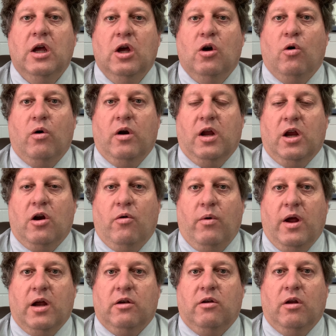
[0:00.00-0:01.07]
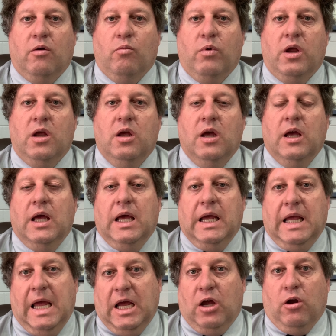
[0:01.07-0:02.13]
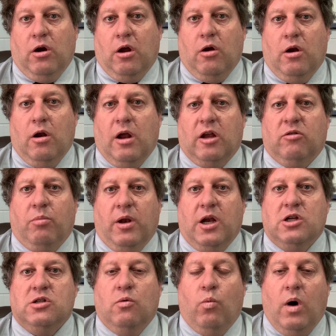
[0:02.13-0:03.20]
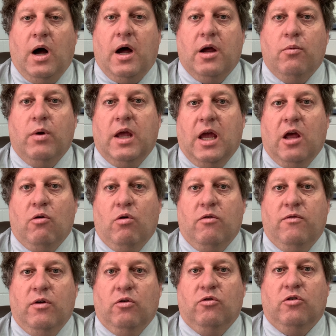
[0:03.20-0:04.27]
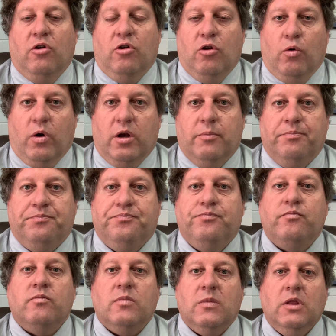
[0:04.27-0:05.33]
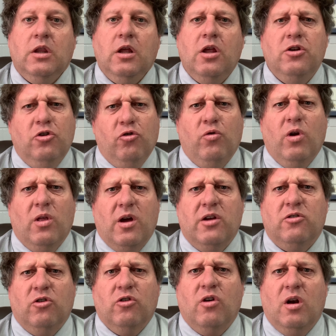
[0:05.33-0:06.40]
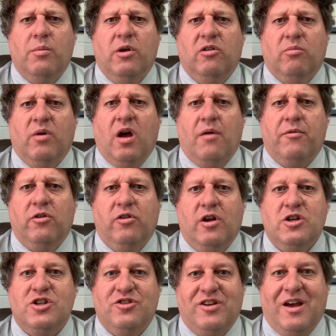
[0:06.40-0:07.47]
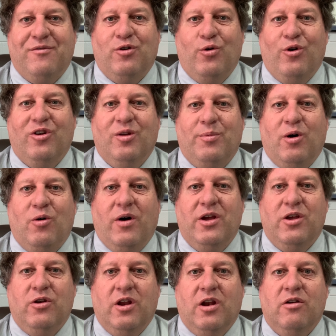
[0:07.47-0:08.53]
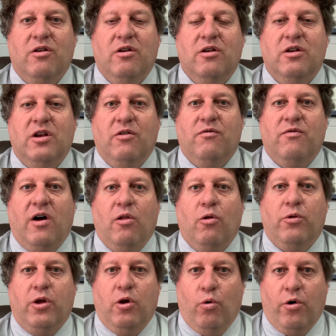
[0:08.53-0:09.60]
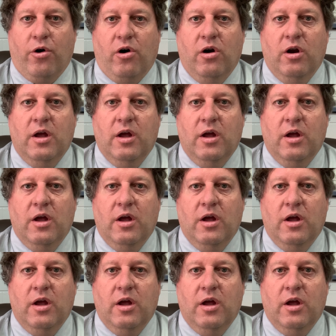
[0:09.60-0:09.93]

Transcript: or incorrect, and we can't get a good explanation why, we can refuse to do it. Just realize there's going to be some conversations afterwards about why you didn't follow the order.